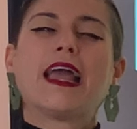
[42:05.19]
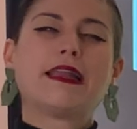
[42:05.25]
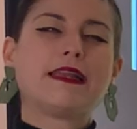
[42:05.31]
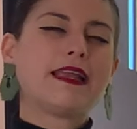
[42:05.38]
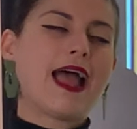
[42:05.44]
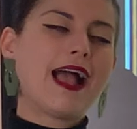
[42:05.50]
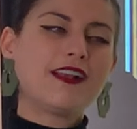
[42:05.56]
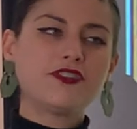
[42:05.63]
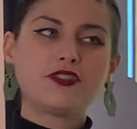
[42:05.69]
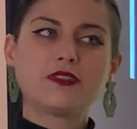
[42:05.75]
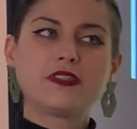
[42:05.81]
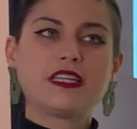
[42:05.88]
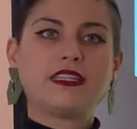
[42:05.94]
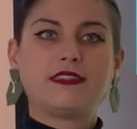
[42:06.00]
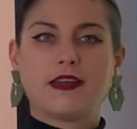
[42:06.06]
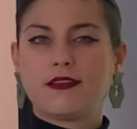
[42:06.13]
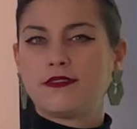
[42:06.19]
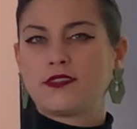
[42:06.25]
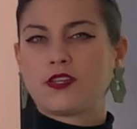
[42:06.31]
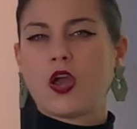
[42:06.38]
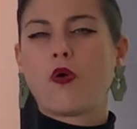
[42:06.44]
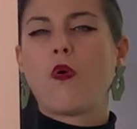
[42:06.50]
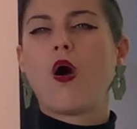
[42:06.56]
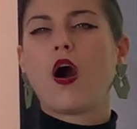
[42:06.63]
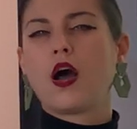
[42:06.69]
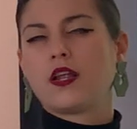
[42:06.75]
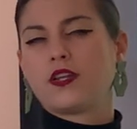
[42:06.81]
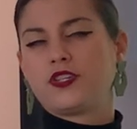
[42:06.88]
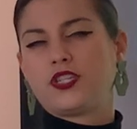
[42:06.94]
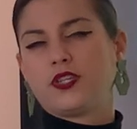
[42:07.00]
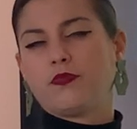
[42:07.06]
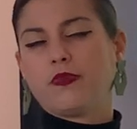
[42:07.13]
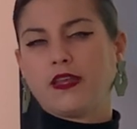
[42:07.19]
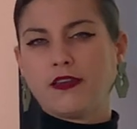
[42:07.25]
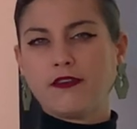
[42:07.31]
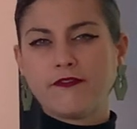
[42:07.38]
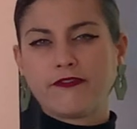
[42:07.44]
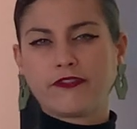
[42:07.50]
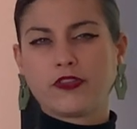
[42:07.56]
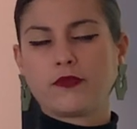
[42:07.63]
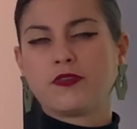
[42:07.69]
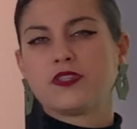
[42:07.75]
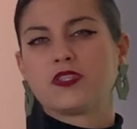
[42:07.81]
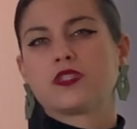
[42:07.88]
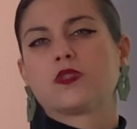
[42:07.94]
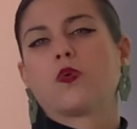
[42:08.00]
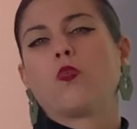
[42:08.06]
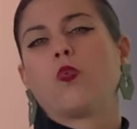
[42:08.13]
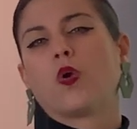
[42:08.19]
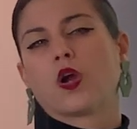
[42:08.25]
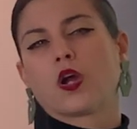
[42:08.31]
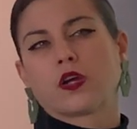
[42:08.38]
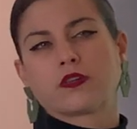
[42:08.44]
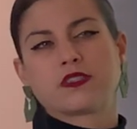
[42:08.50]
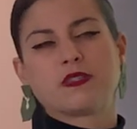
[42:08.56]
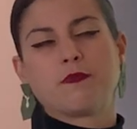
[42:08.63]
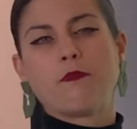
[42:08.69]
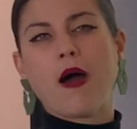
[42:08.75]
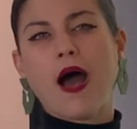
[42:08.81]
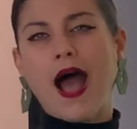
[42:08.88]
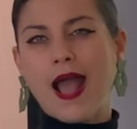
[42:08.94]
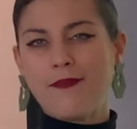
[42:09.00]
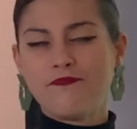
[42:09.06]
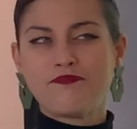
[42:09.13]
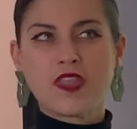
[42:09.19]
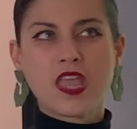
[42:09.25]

And it actually does go on to influence the works by